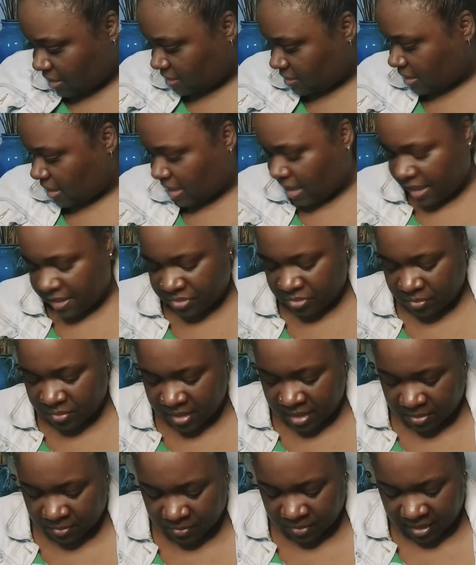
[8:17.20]
I gotta throw
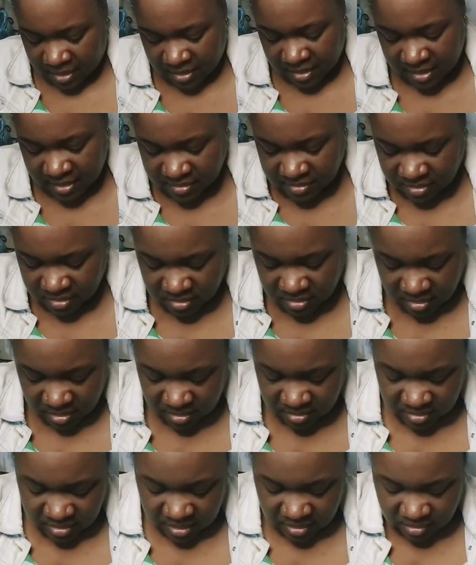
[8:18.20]
that away.
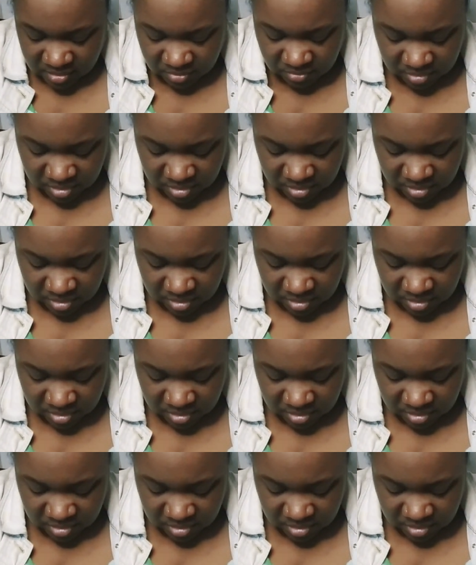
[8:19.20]
It's not no